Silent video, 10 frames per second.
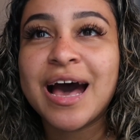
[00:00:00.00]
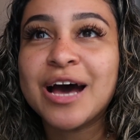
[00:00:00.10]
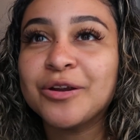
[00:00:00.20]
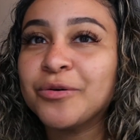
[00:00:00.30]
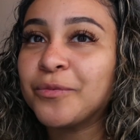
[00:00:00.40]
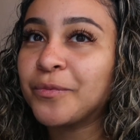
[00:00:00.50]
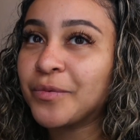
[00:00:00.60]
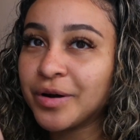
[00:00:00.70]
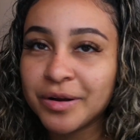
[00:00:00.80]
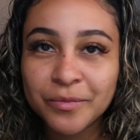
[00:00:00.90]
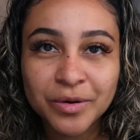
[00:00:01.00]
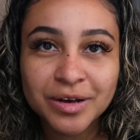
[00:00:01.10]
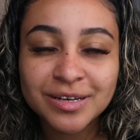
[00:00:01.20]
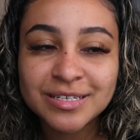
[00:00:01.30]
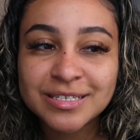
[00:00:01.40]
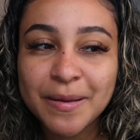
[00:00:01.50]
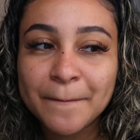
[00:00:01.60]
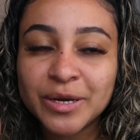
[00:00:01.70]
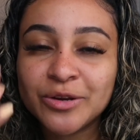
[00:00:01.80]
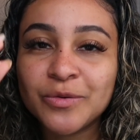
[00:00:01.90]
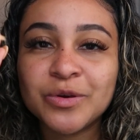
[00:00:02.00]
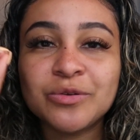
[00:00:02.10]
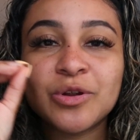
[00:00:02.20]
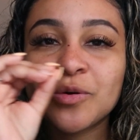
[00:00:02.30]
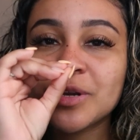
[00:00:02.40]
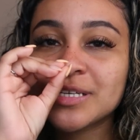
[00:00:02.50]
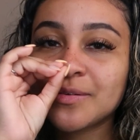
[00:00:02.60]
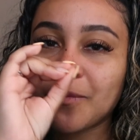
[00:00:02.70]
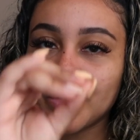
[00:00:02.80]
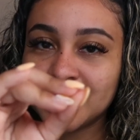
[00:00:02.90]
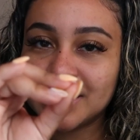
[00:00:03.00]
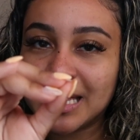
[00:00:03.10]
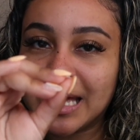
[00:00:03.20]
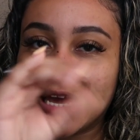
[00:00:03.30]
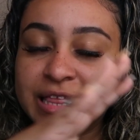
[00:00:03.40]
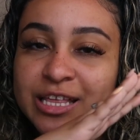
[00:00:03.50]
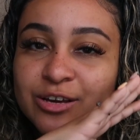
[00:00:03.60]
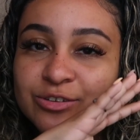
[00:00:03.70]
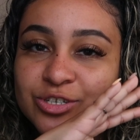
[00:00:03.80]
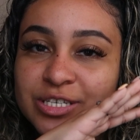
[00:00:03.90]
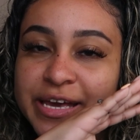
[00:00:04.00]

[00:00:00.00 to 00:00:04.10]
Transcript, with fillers: I don't know what it was, but you know when you notice one thing and then you just